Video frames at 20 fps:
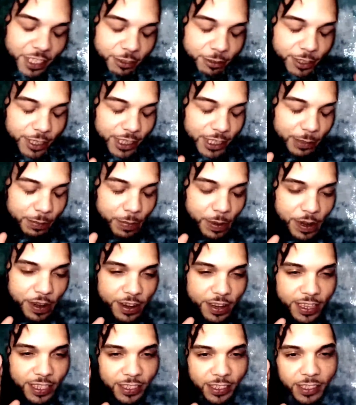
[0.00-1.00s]
you would
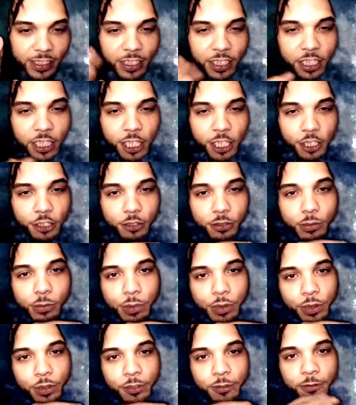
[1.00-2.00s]
experience a cube,
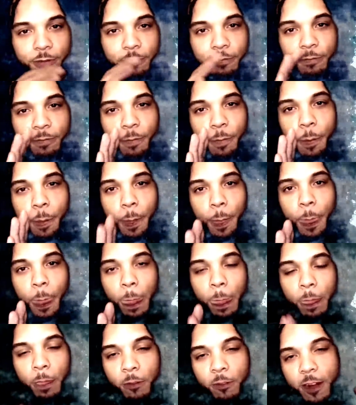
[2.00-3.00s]

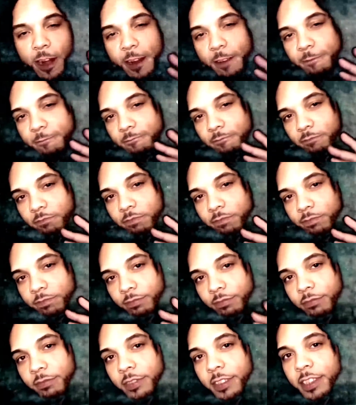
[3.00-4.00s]
right?
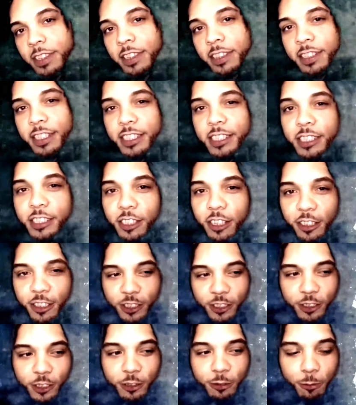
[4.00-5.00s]
This is
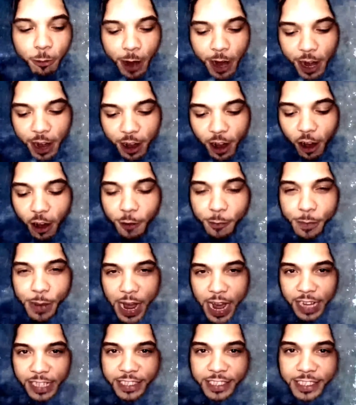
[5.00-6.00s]
also where our
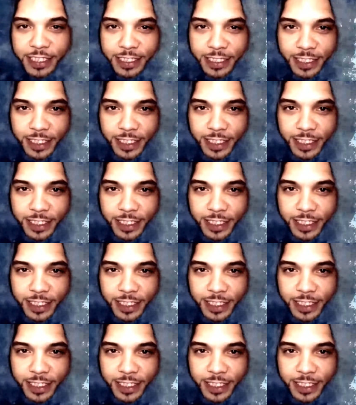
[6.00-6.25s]
bodies